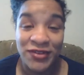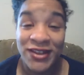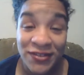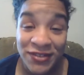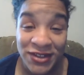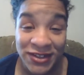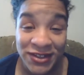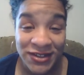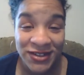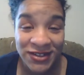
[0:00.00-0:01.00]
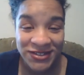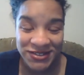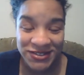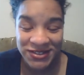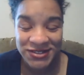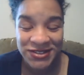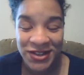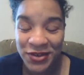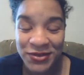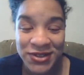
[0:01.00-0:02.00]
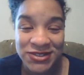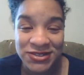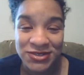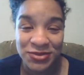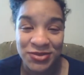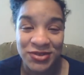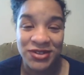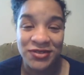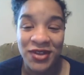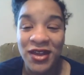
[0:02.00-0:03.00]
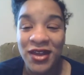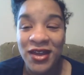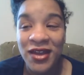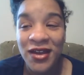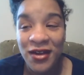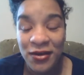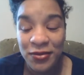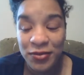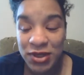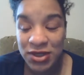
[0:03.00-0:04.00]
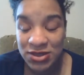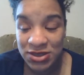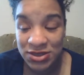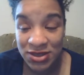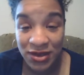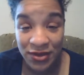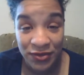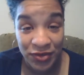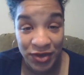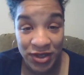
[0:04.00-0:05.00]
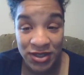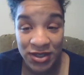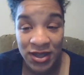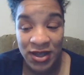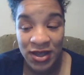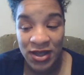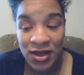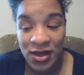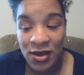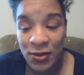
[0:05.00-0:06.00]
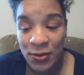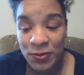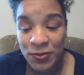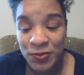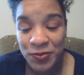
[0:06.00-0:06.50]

I love you, Leah. She's always so supportive of me, and she's a good friend. I